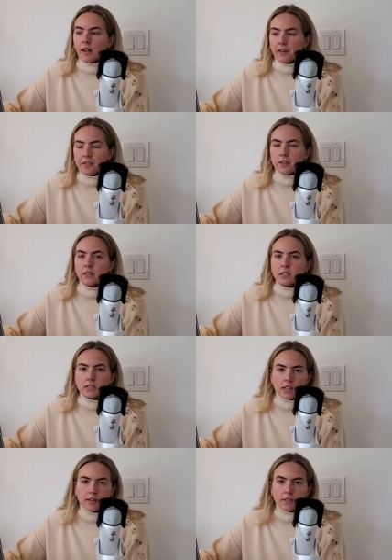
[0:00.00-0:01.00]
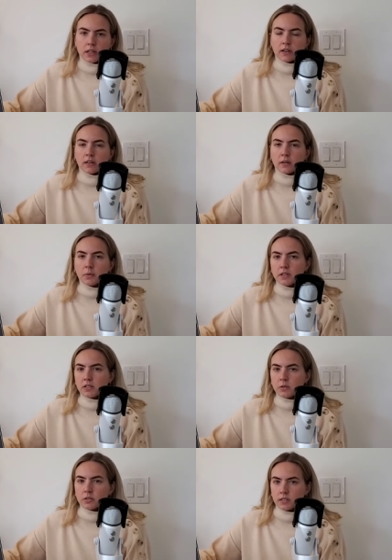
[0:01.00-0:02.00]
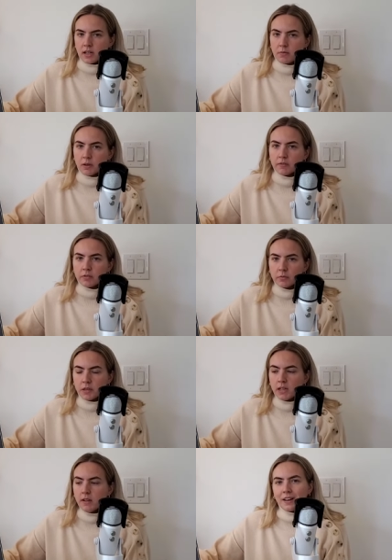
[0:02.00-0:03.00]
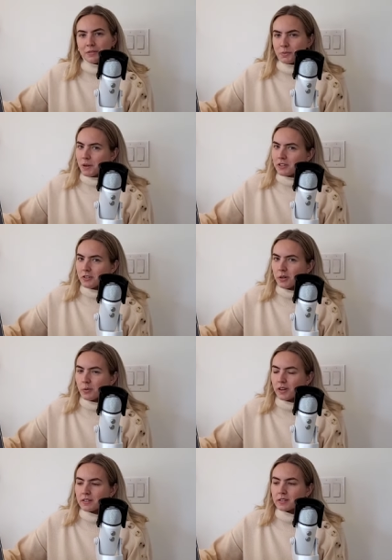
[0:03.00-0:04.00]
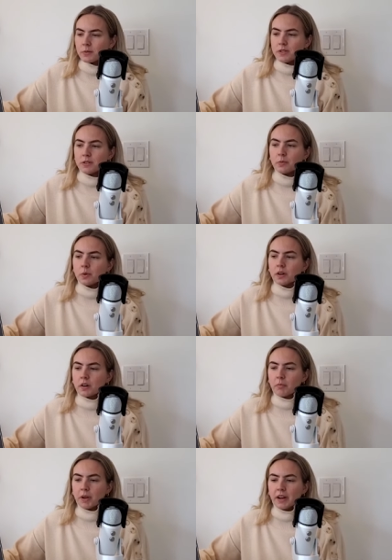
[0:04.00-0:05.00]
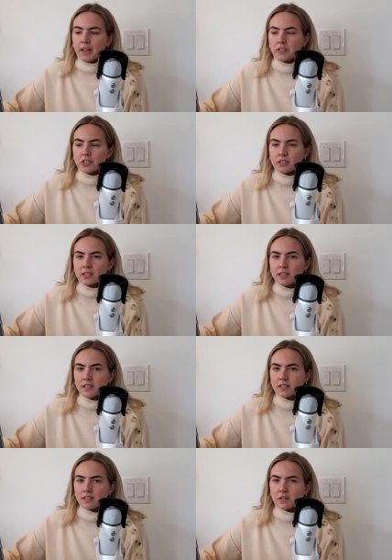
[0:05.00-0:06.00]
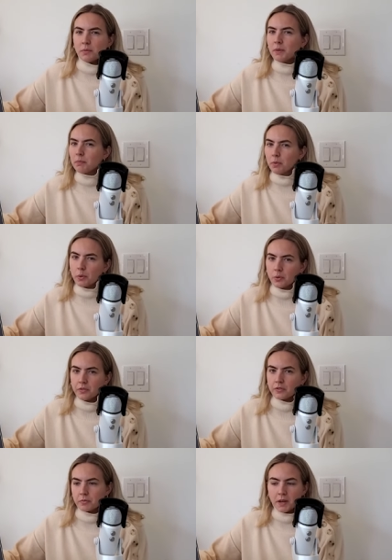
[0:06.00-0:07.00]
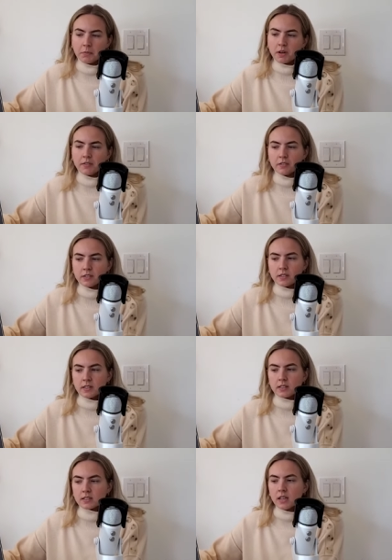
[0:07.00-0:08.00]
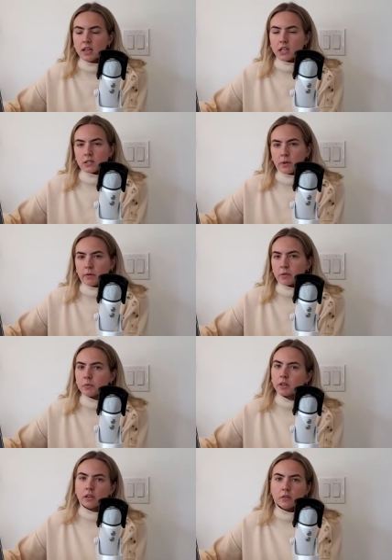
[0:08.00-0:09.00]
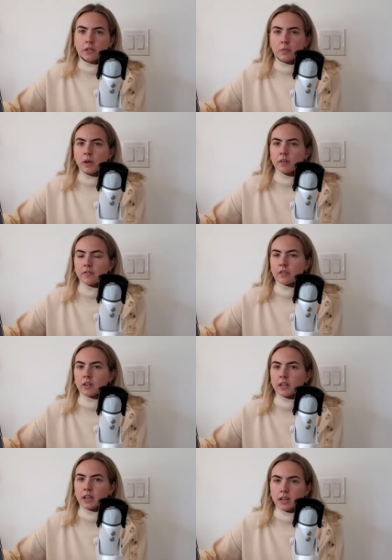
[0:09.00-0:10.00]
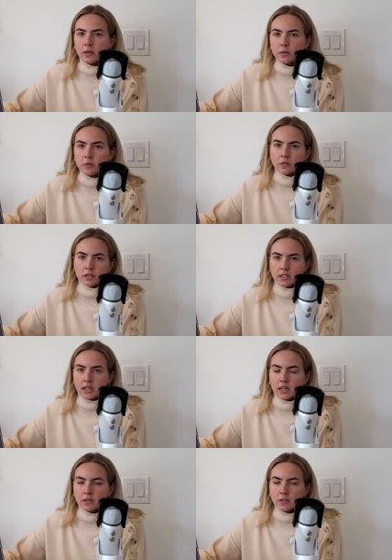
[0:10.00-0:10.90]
I think the sleeves are a little bit too statement for me. I was picturing wearing this one to work, but I just think it's a little bit bold for my preferences. So I would really only wear it for a night out or a day